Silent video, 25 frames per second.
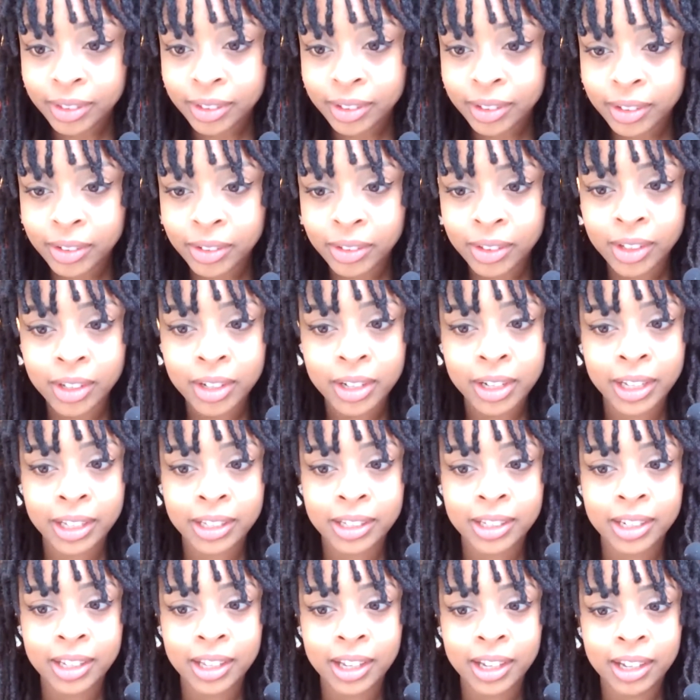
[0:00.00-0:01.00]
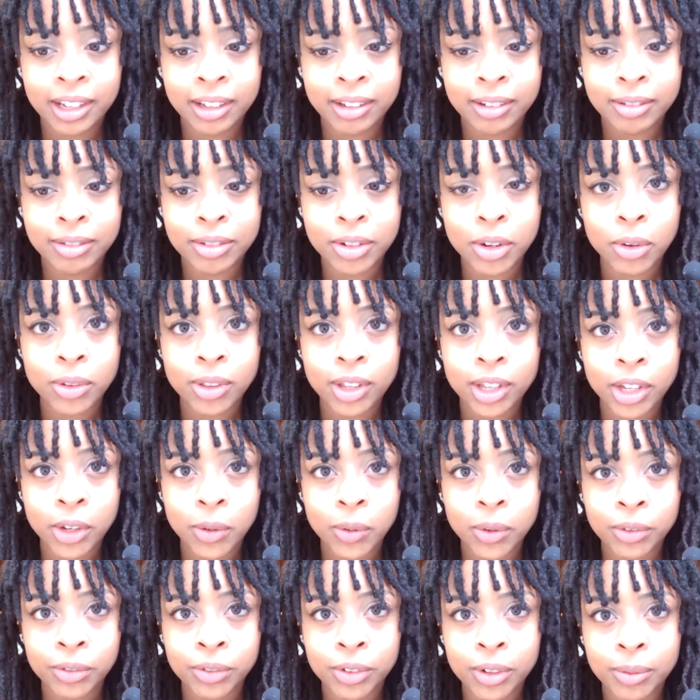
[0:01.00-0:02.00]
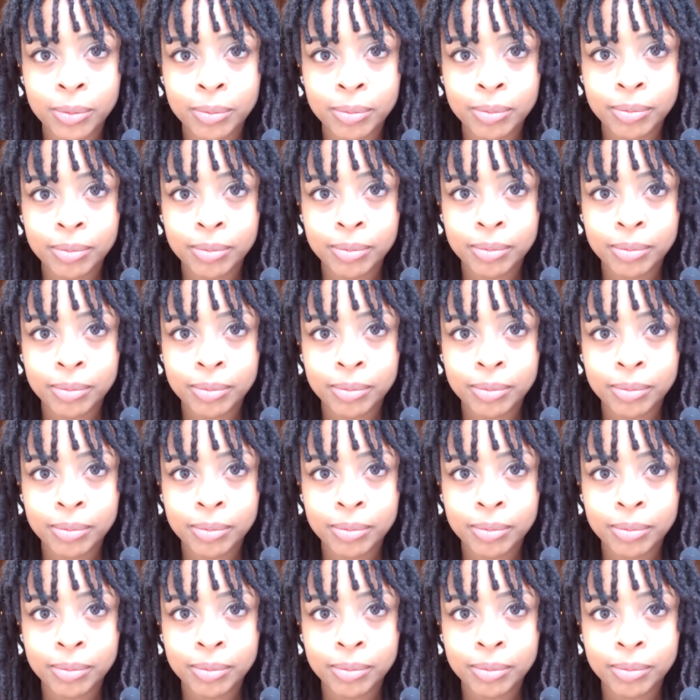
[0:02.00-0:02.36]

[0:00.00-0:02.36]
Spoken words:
do they know that you were from,